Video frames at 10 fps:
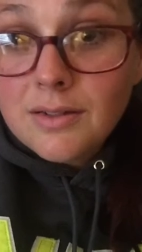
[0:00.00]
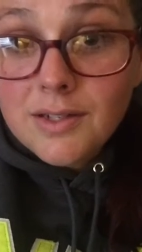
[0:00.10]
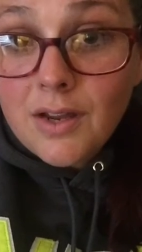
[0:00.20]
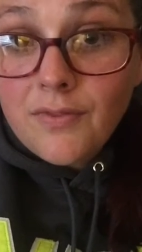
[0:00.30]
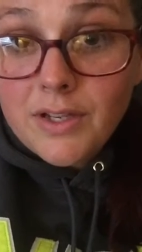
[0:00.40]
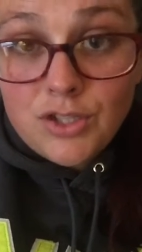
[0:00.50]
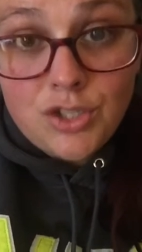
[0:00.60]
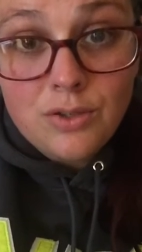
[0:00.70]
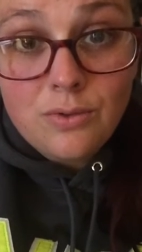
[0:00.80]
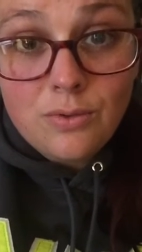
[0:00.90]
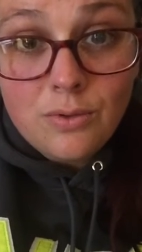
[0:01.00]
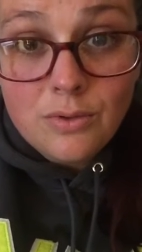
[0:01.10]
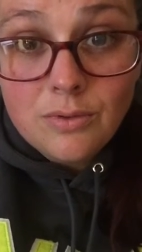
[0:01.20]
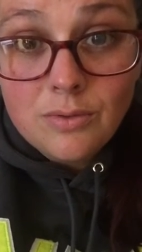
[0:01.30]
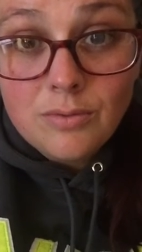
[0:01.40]
stuff into
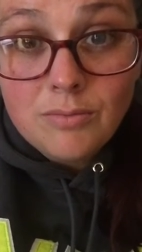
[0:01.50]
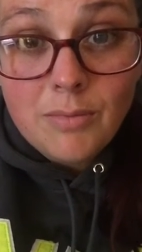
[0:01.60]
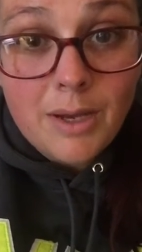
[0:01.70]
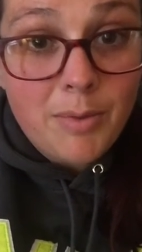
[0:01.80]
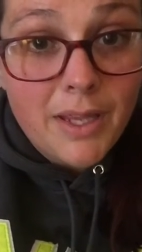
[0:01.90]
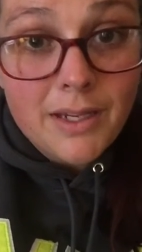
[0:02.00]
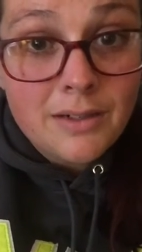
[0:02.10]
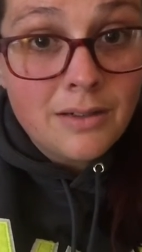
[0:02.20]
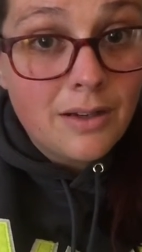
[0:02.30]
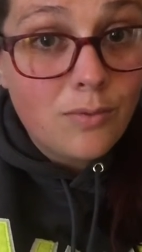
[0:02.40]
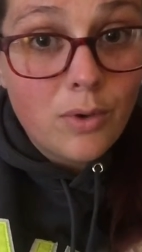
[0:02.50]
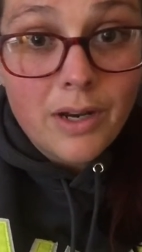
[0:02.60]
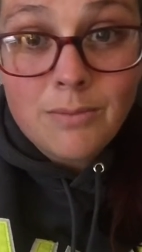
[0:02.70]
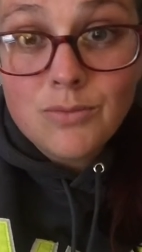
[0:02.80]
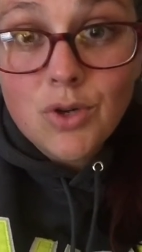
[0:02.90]
my plan of what
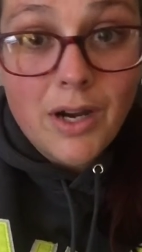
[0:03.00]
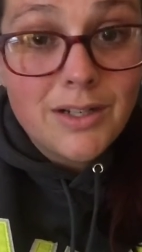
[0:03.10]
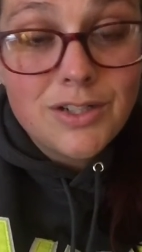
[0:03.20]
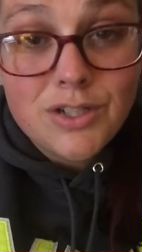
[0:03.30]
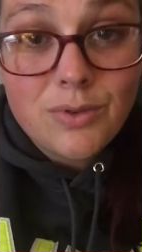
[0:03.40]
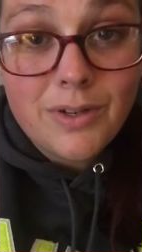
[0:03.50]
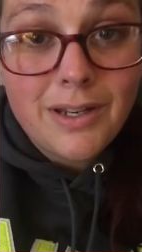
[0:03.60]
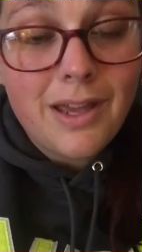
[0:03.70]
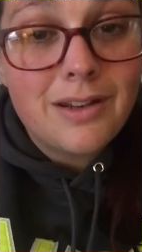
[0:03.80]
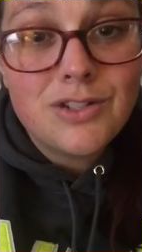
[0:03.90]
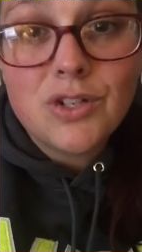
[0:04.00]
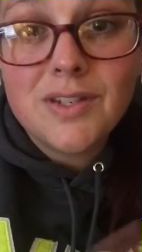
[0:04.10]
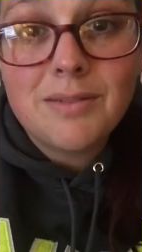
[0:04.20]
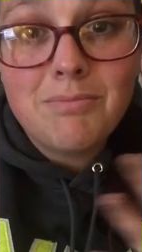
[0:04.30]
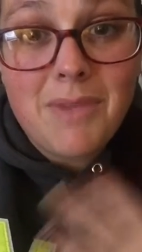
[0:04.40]
I'm trying to do. And again, it's
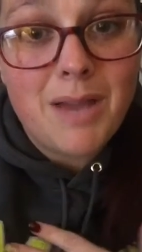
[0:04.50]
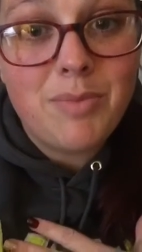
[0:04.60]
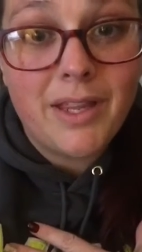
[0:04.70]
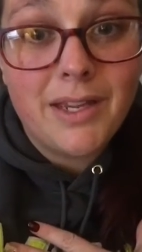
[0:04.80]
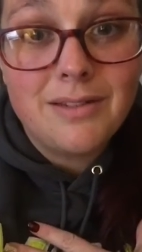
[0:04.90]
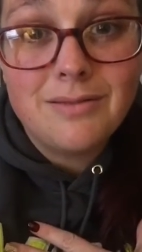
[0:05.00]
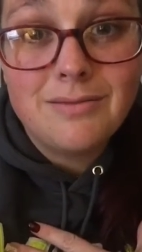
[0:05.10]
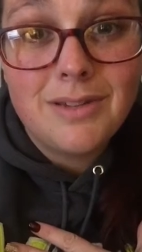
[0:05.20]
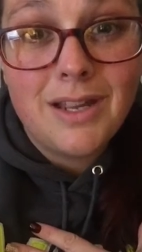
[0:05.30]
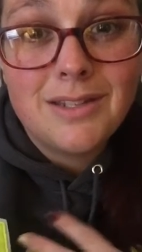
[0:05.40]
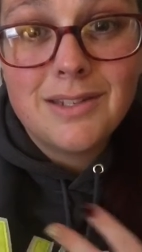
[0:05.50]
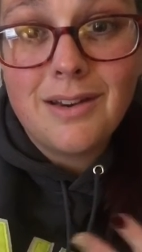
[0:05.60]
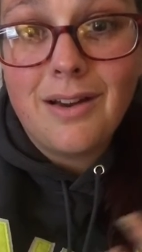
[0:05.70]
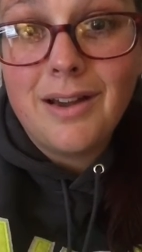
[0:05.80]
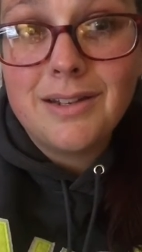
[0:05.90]
just my plan. It's
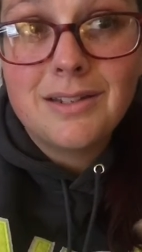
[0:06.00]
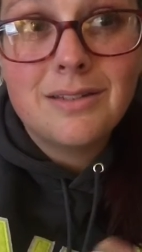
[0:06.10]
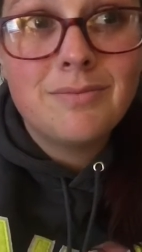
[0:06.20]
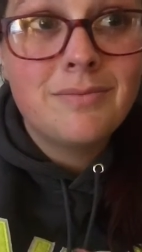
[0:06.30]
not